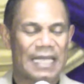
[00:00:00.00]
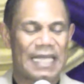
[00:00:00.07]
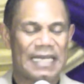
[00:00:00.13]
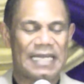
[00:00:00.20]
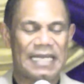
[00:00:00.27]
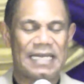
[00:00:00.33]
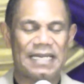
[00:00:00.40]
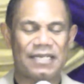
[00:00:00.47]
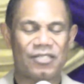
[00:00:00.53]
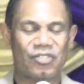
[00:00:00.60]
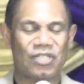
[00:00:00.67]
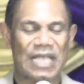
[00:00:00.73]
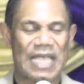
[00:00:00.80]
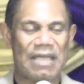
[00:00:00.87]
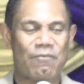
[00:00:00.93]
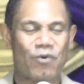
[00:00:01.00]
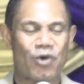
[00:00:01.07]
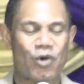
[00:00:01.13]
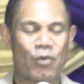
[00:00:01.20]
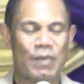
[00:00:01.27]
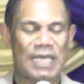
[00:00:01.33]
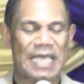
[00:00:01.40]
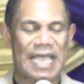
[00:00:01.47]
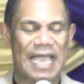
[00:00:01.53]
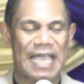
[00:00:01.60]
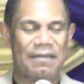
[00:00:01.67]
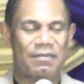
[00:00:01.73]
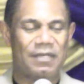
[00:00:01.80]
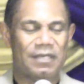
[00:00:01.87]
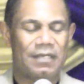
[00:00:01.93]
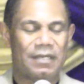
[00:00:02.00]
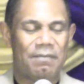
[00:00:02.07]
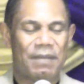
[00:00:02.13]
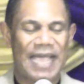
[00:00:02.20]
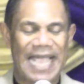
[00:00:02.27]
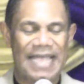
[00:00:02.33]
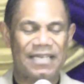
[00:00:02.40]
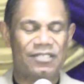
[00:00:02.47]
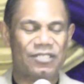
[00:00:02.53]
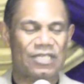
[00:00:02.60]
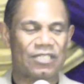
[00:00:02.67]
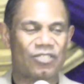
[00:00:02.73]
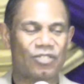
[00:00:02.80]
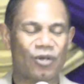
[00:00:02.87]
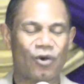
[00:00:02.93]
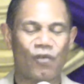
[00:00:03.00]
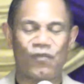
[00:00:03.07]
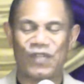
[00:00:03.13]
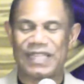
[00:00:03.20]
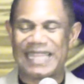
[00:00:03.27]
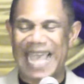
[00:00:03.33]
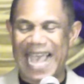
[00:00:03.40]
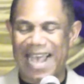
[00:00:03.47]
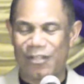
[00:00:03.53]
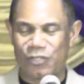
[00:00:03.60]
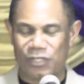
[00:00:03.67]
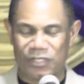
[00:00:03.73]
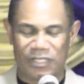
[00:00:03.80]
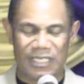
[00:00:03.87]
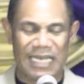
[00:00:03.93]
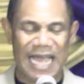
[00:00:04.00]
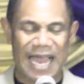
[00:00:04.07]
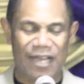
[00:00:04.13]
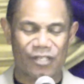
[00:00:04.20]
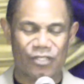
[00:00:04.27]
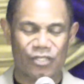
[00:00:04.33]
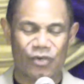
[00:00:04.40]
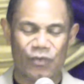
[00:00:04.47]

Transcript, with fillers: and then in the same room he had paintings that sold for thousands of dollars.